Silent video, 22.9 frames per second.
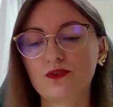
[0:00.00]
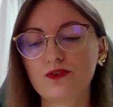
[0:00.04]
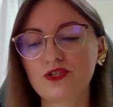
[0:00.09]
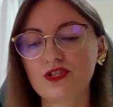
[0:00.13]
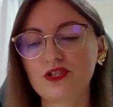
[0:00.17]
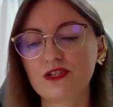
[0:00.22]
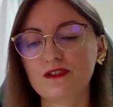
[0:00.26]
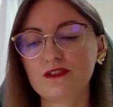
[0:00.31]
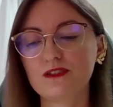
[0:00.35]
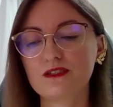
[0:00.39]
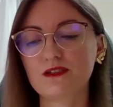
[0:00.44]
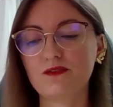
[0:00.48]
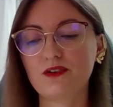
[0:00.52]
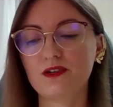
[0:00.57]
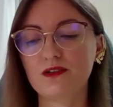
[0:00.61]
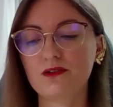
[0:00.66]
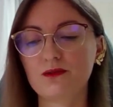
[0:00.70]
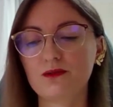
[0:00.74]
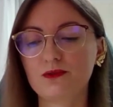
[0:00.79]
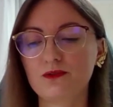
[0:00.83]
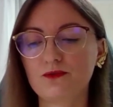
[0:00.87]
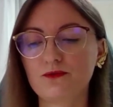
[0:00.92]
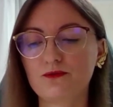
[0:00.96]
projects
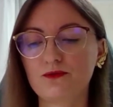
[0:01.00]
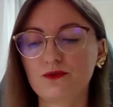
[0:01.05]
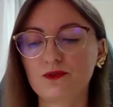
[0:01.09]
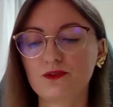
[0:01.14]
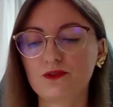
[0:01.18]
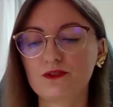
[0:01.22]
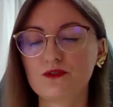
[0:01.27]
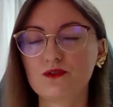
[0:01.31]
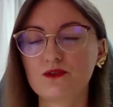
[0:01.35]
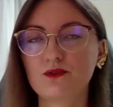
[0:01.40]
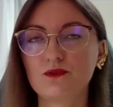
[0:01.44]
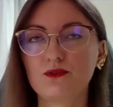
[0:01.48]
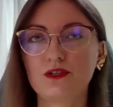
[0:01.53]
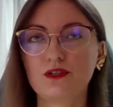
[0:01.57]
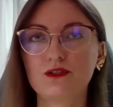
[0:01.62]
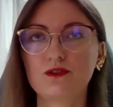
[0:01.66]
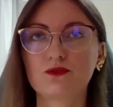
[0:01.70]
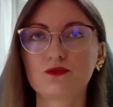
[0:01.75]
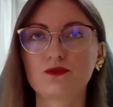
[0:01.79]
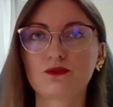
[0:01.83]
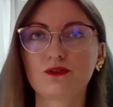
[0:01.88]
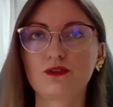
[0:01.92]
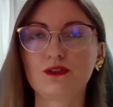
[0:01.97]
available for the student
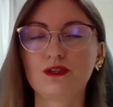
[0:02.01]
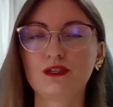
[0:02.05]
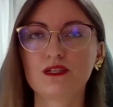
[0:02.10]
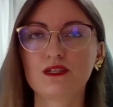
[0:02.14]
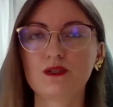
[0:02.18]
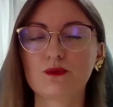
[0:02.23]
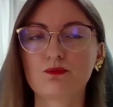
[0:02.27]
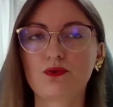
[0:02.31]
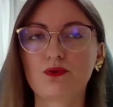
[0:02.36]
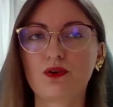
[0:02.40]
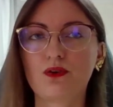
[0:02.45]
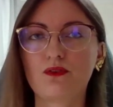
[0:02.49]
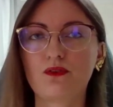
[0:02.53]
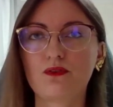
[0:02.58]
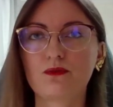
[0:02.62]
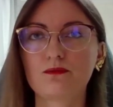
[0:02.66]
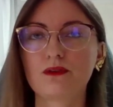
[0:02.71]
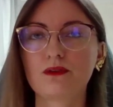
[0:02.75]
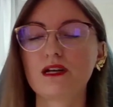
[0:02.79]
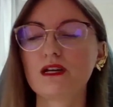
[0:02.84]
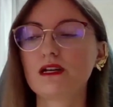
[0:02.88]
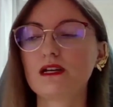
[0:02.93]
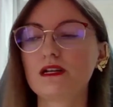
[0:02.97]
during this
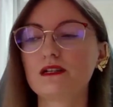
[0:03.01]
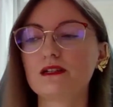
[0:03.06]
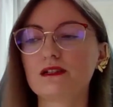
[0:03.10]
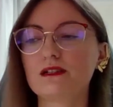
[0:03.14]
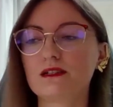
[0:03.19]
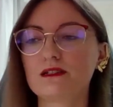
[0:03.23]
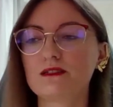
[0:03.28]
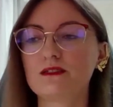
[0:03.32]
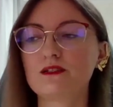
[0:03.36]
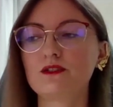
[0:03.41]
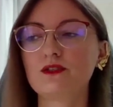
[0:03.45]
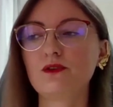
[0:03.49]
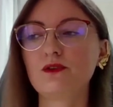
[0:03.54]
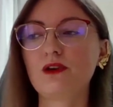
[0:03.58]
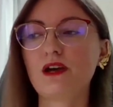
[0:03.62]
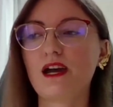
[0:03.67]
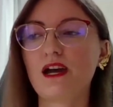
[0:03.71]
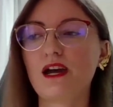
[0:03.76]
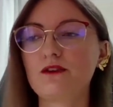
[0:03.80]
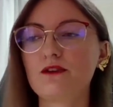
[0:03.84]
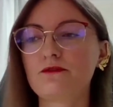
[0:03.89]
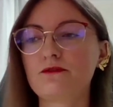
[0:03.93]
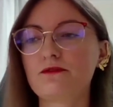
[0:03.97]
program? Did you
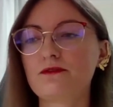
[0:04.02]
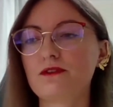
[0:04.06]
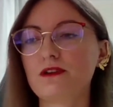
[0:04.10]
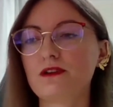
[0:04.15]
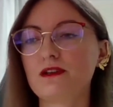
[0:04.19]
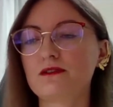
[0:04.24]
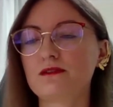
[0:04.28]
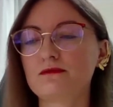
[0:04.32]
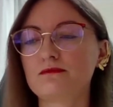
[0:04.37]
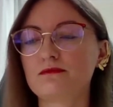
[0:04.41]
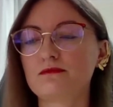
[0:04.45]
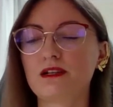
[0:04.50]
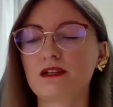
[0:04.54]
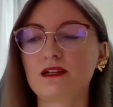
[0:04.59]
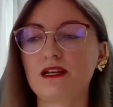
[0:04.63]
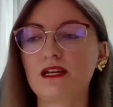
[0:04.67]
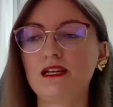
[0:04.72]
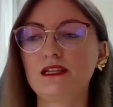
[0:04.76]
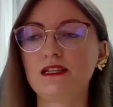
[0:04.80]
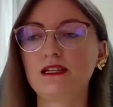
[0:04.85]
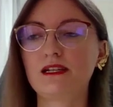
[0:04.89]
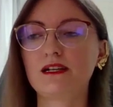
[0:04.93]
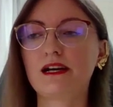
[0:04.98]
have
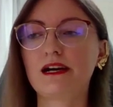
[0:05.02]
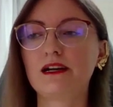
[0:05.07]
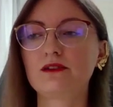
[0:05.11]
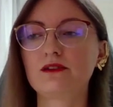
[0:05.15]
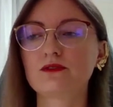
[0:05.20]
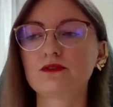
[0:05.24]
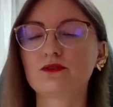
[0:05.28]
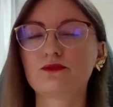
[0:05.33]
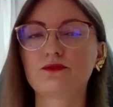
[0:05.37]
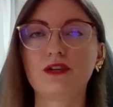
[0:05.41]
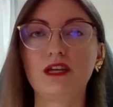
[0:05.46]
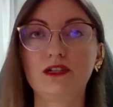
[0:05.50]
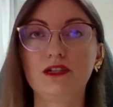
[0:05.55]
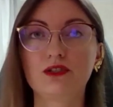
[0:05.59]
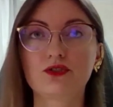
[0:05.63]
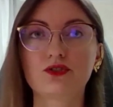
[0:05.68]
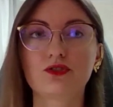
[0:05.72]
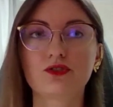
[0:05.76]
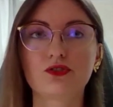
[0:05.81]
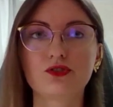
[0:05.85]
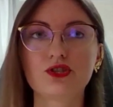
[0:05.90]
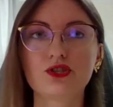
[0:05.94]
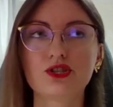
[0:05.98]
any kind of
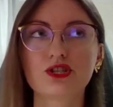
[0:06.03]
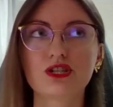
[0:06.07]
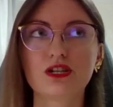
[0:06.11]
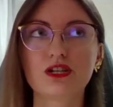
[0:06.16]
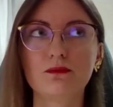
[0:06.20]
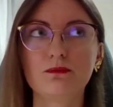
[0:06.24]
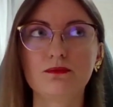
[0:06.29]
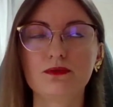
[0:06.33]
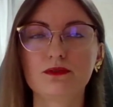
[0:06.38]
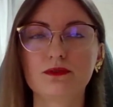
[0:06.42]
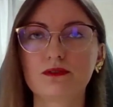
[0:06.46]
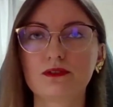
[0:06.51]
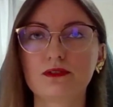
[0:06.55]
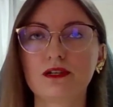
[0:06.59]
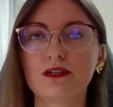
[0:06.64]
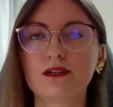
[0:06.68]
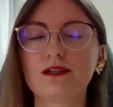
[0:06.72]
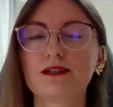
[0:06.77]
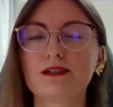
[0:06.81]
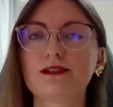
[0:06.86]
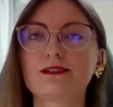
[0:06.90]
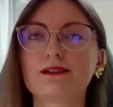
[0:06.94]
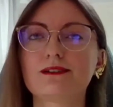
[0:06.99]
internship?
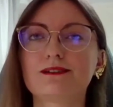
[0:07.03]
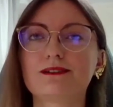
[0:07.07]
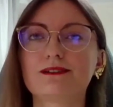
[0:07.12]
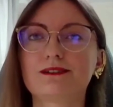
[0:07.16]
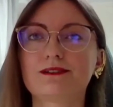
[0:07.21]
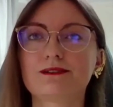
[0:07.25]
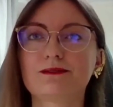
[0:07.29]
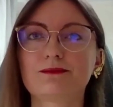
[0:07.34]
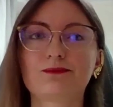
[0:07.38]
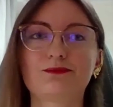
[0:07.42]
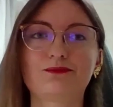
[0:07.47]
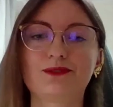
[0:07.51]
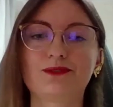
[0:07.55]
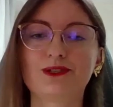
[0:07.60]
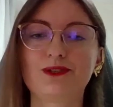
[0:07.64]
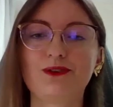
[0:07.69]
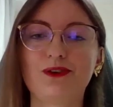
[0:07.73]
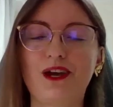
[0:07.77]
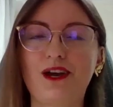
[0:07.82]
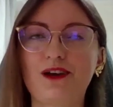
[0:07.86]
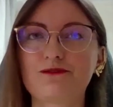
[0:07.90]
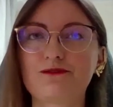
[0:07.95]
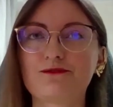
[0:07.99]
Did
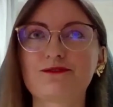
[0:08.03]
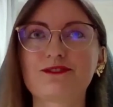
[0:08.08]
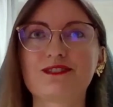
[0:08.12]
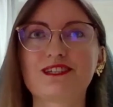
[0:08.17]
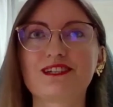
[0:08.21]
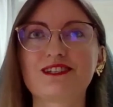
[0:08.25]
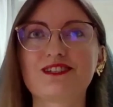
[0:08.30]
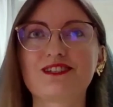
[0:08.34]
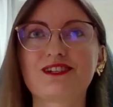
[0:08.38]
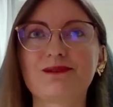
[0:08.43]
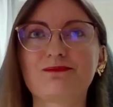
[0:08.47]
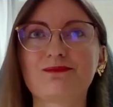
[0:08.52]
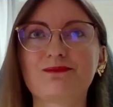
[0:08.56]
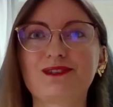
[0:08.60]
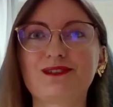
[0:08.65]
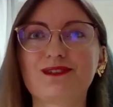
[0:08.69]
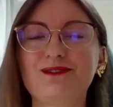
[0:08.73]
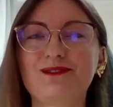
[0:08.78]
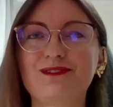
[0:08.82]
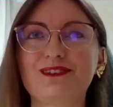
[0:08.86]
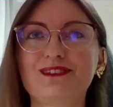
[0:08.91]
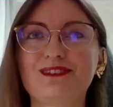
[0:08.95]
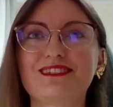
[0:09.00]
you have such
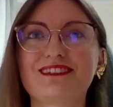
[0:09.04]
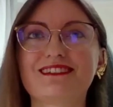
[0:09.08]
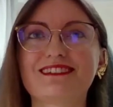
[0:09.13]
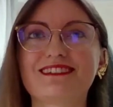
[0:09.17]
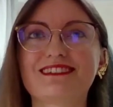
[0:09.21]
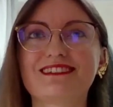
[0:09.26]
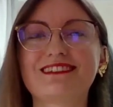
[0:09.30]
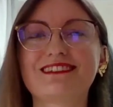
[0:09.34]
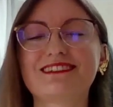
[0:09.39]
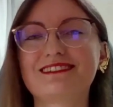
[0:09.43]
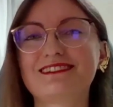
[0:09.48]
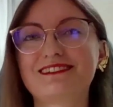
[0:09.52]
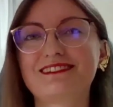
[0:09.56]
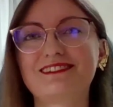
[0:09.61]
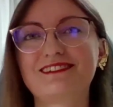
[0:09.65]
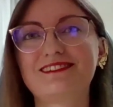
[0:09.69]
opportunities?